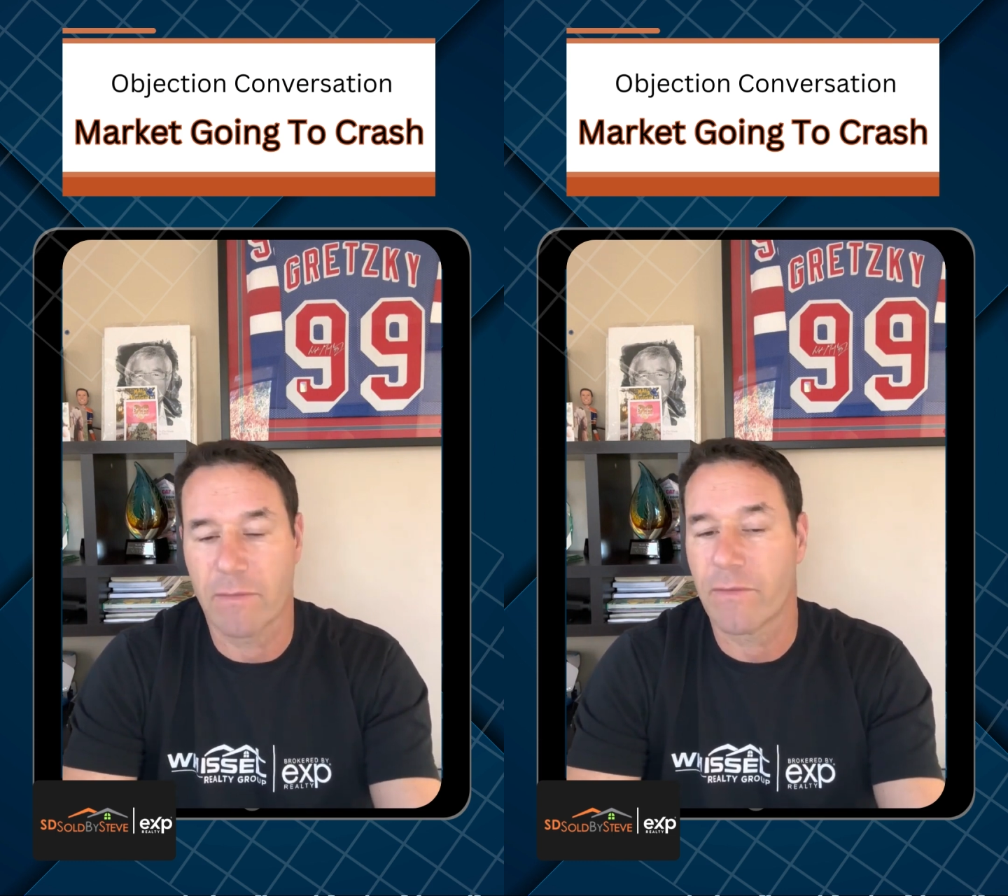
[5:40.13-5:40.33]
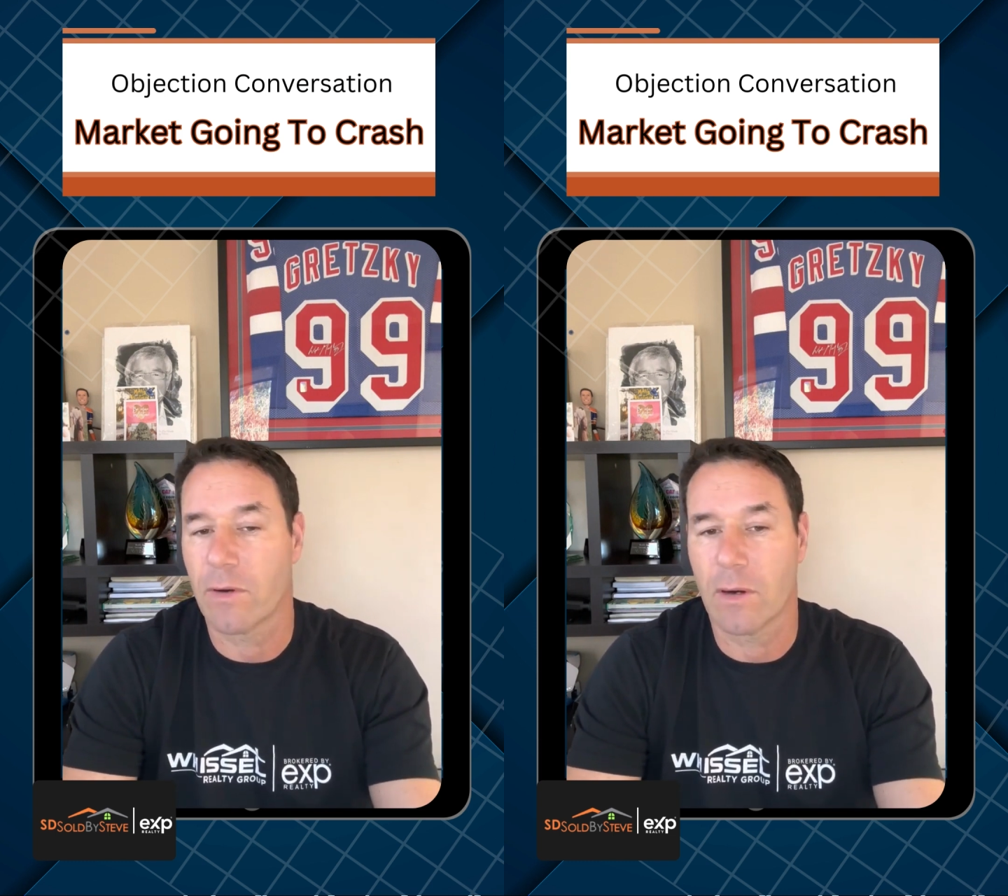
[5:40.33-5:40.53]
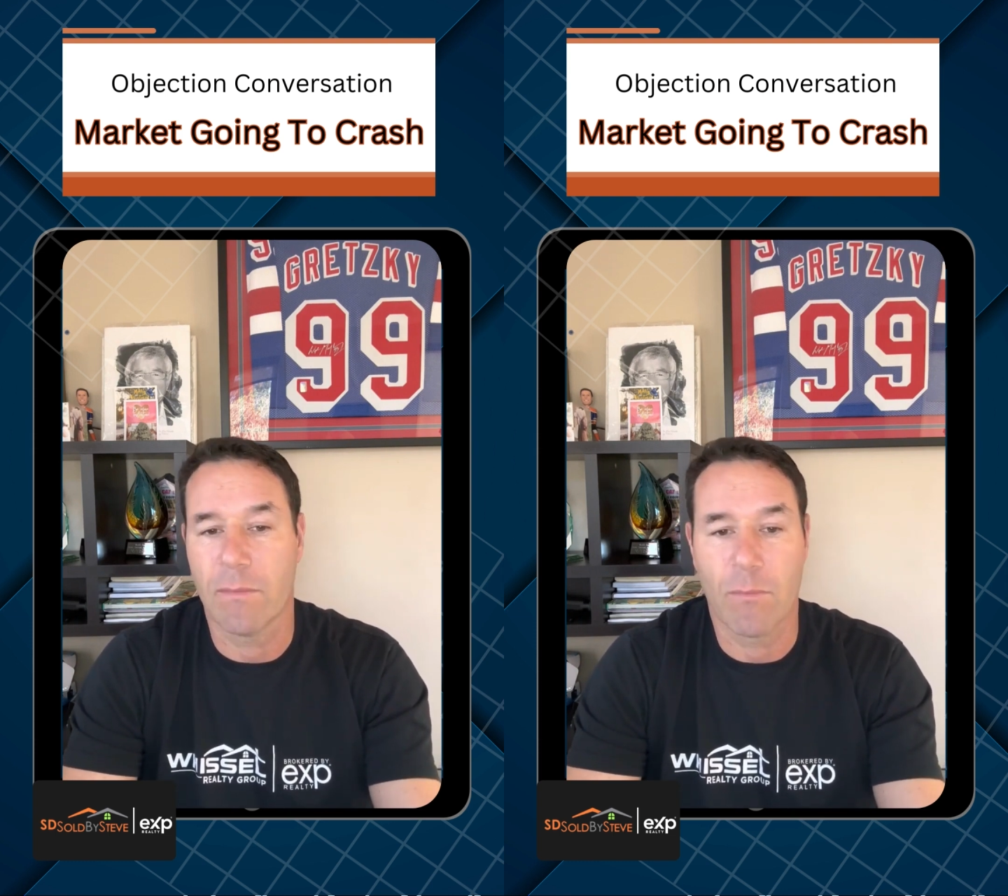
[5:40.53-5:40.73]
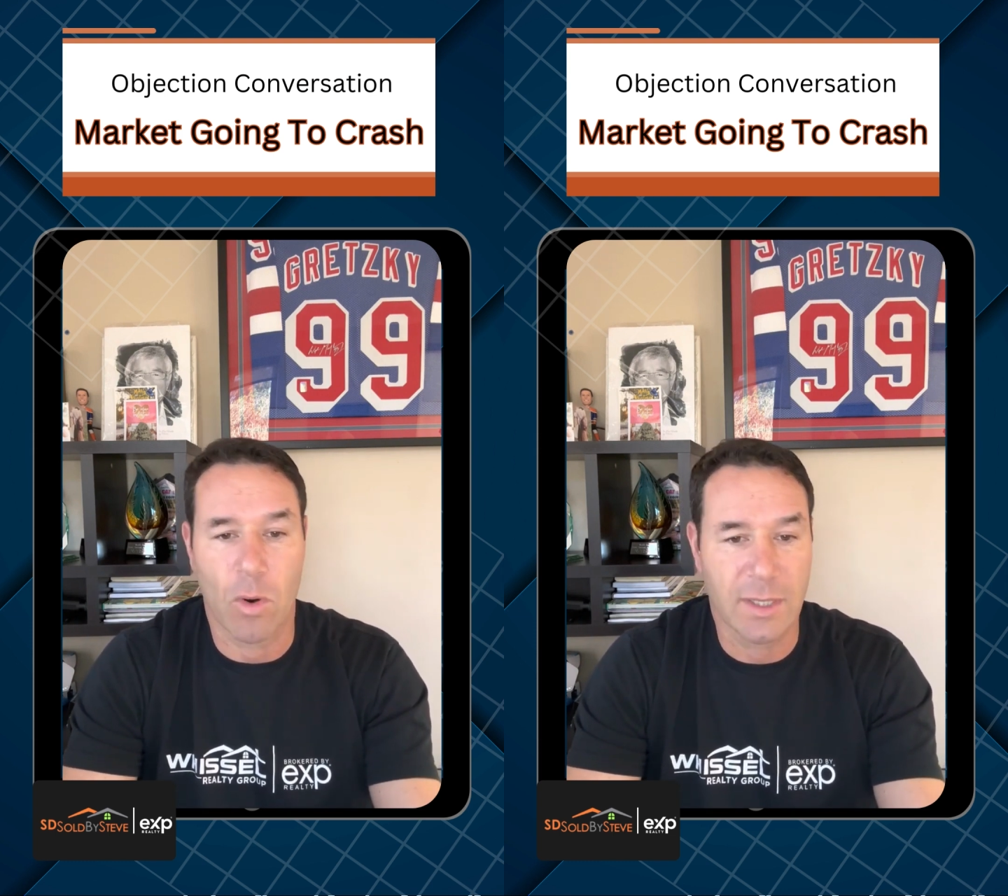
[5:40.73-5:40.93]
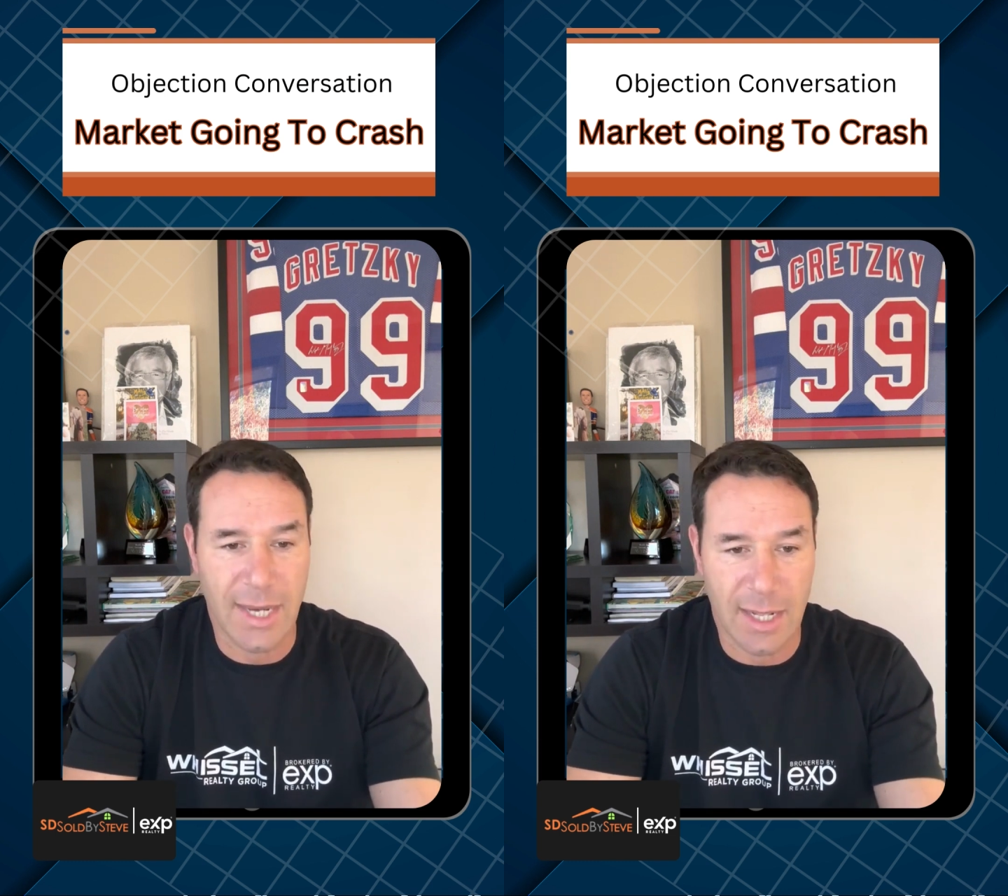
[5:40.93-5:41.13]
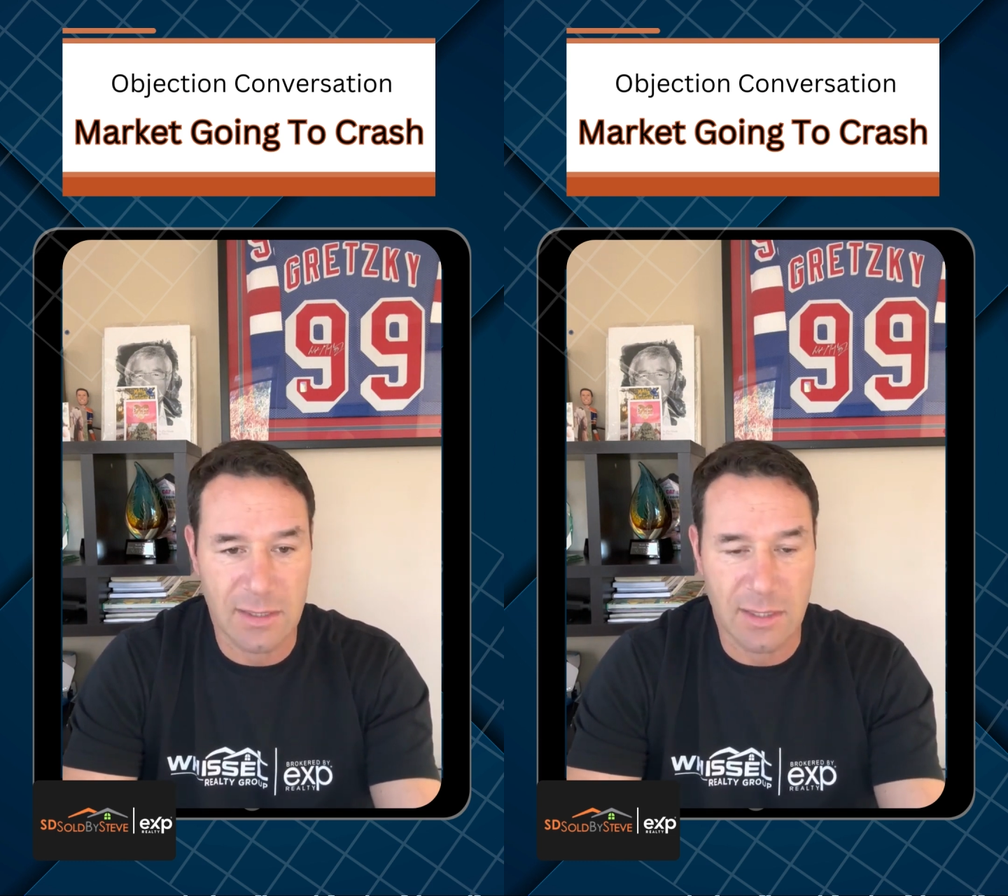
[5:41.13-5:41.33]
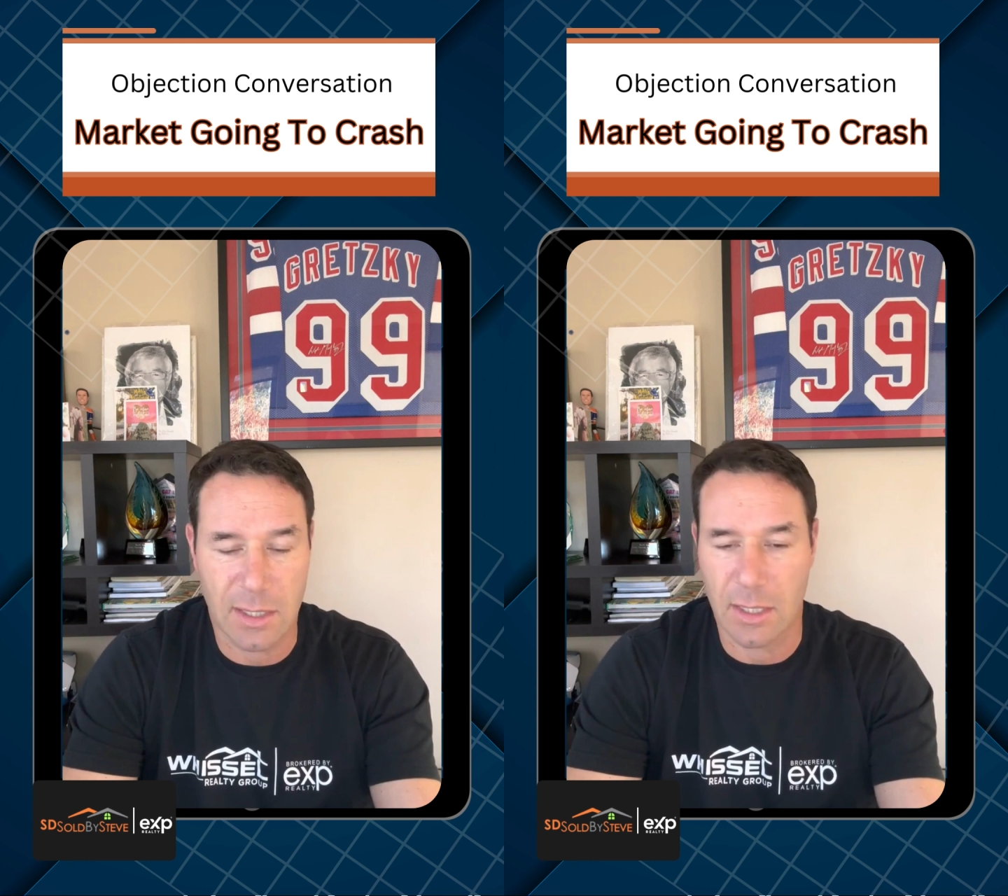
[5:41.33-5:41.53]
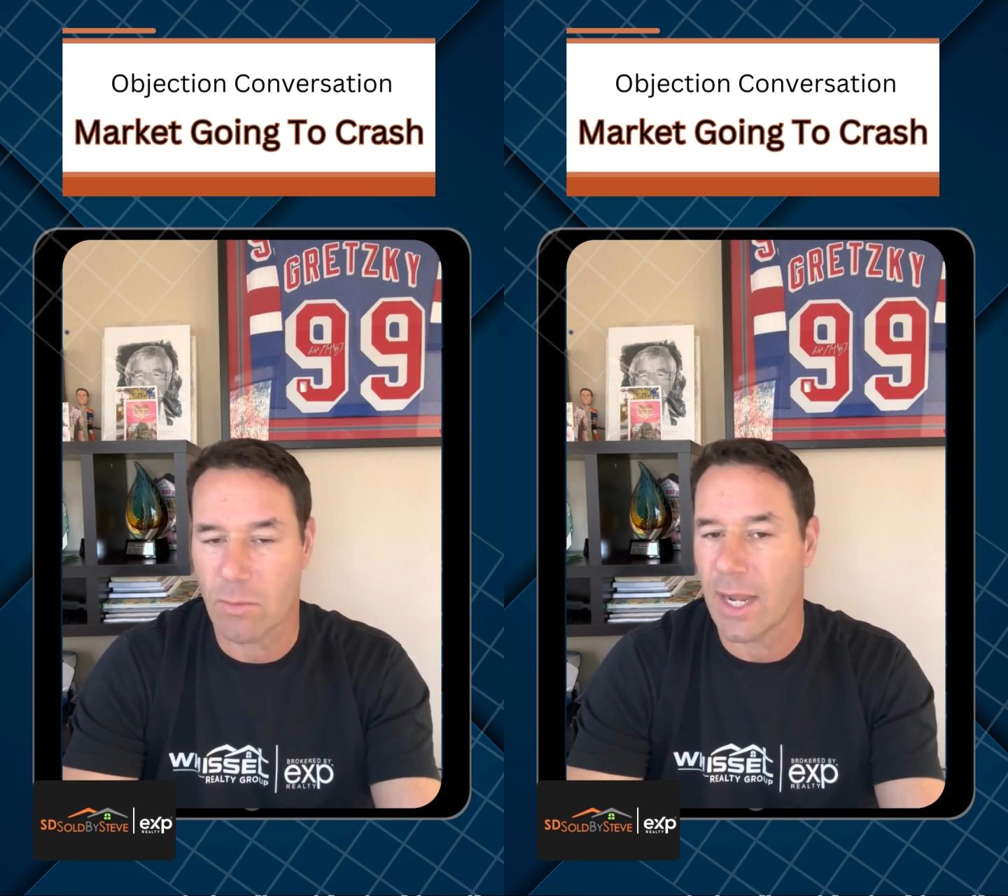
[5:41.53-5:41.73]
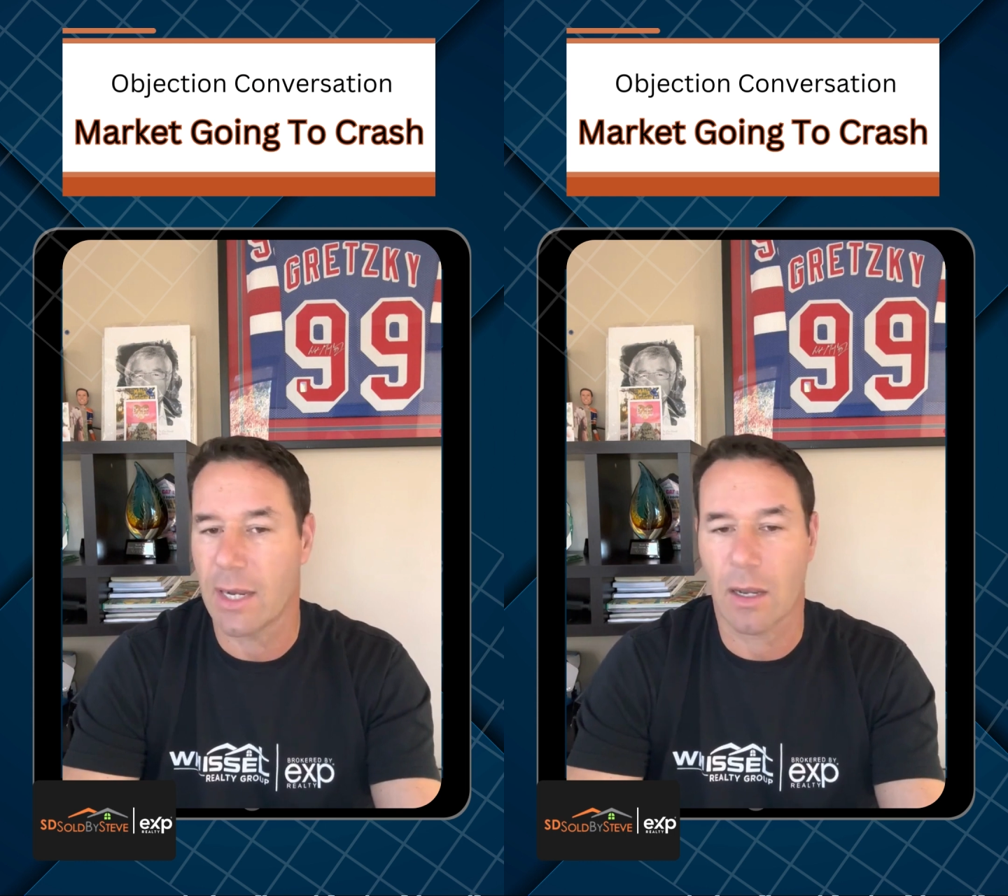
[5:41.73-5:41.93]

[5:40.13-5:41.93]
for more density, right?